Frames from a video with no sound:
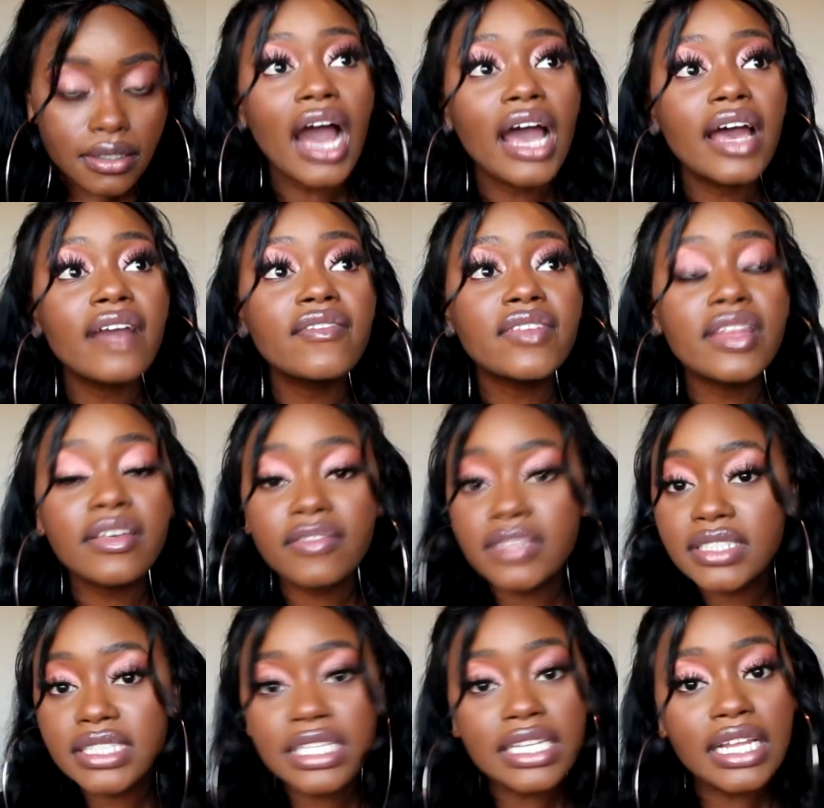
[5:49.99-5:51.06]
I have
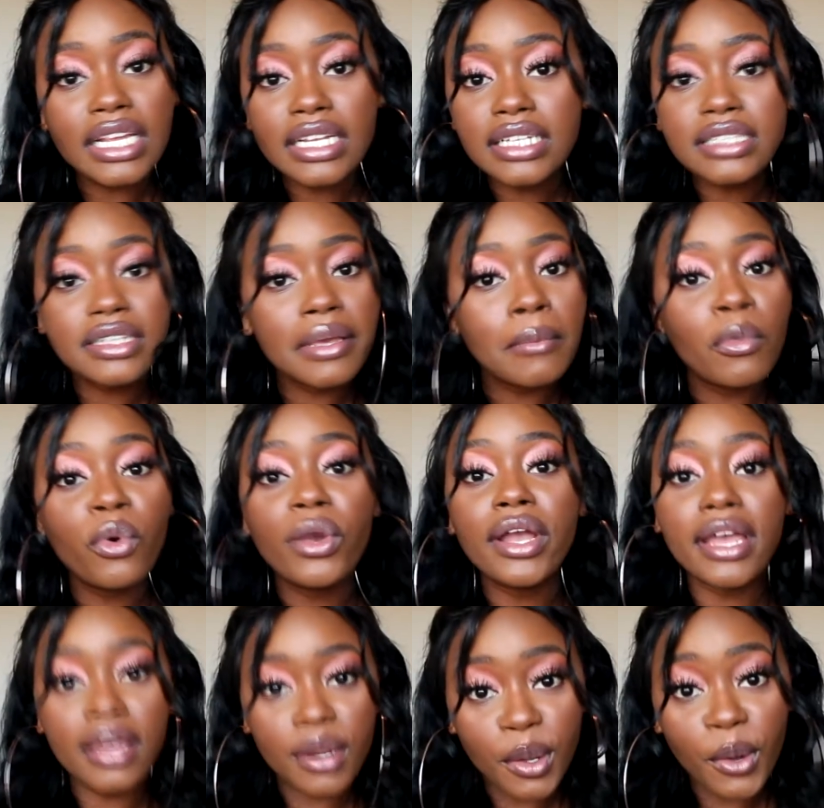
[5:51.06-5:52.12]
never seen anything more
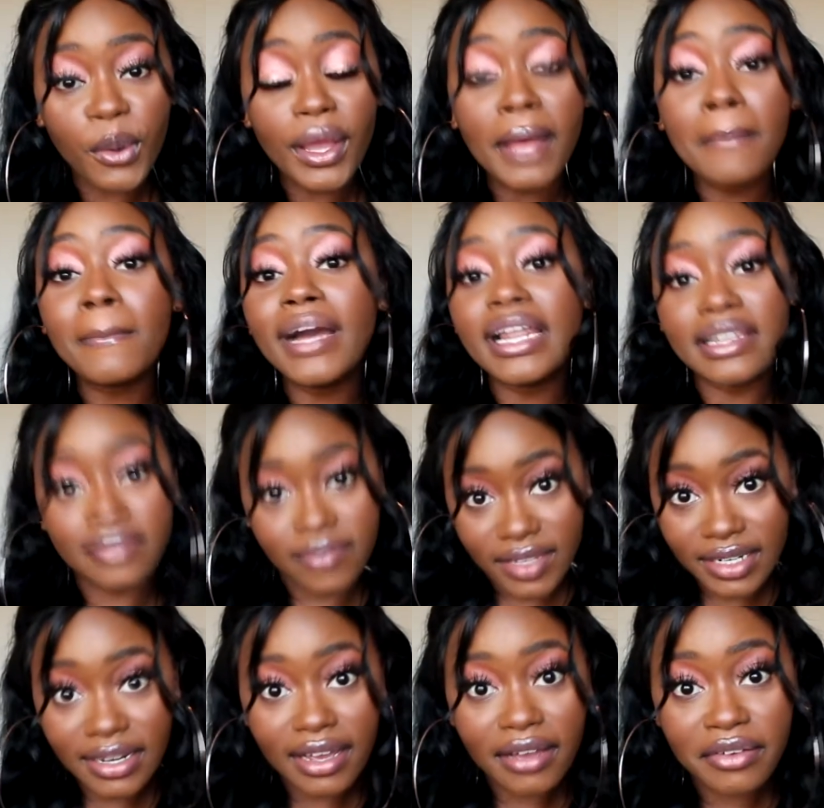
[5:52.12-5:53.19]
ghetto in my
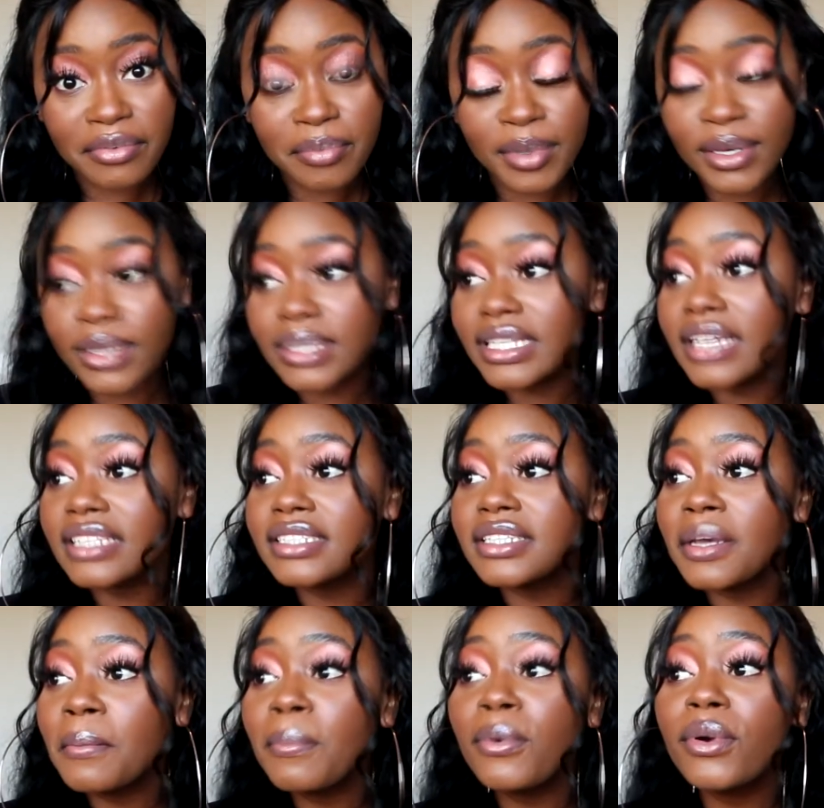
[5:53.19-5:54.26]
living life, because at
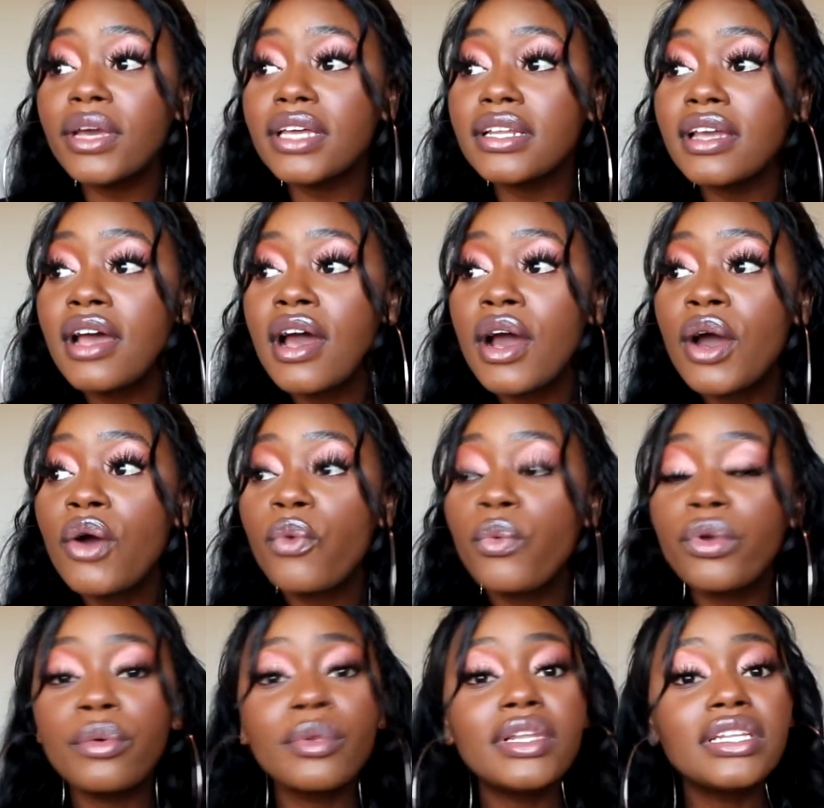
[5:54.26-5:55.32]
some point
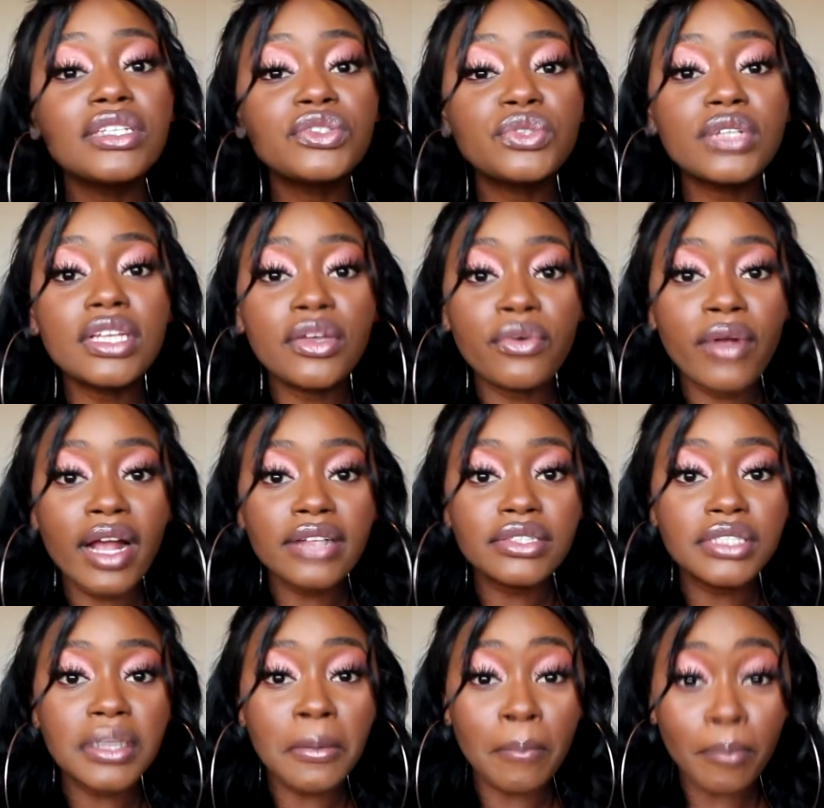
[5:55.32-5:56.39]
we were literally
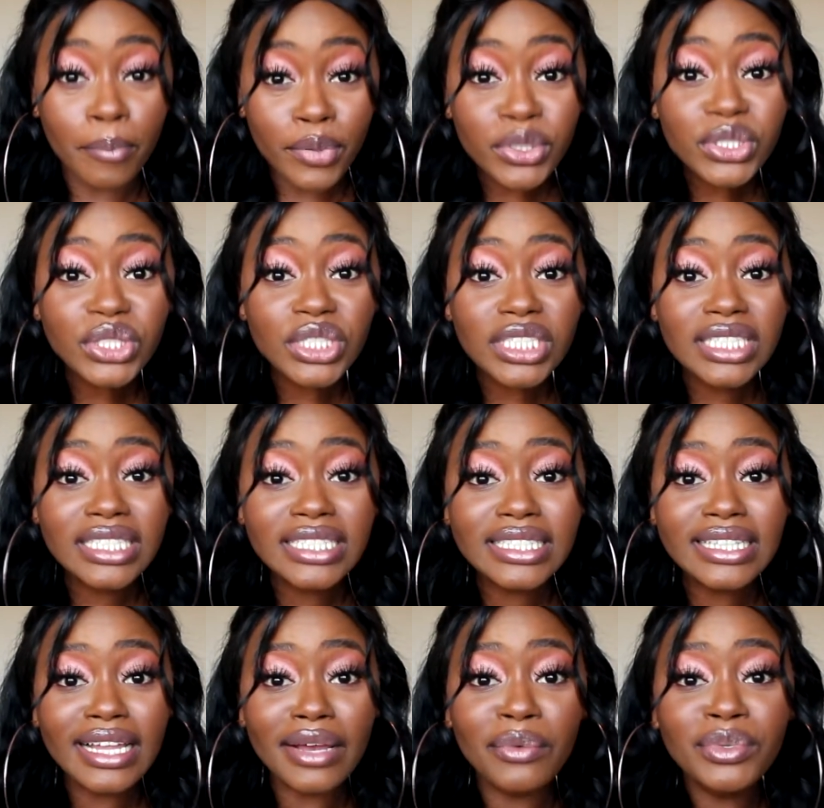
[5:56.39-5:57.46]
crouched in
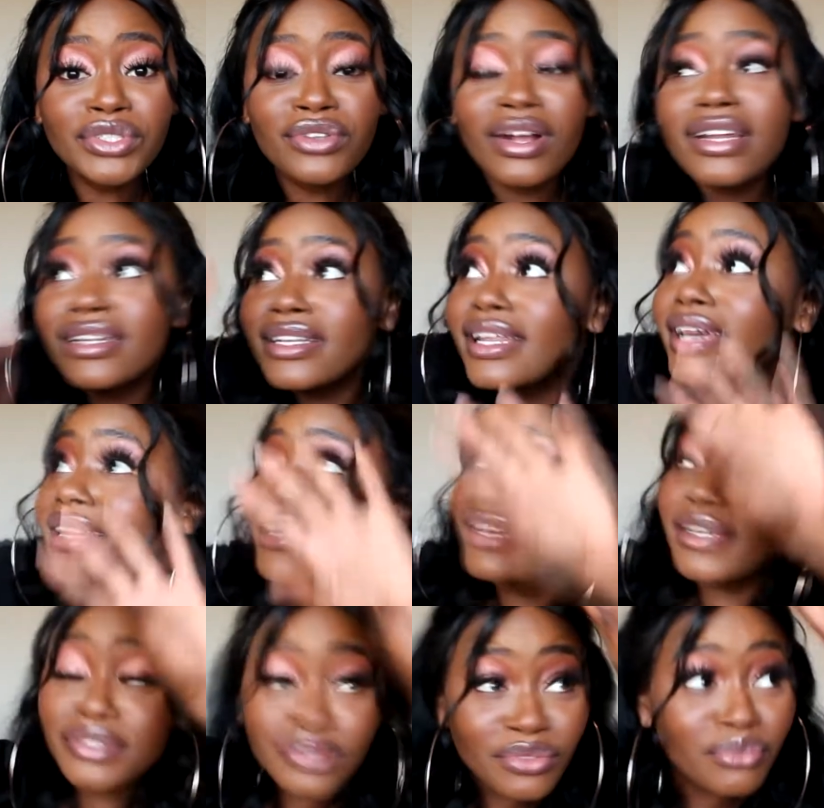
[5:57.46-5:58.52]
bushes, like we're trying to like
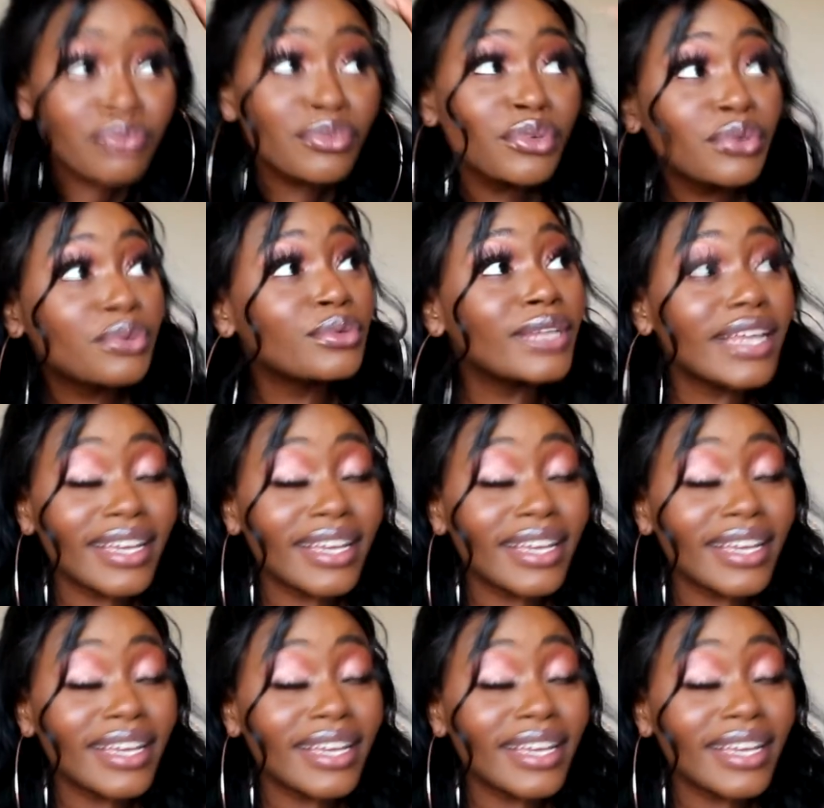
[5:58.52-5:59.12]
get through.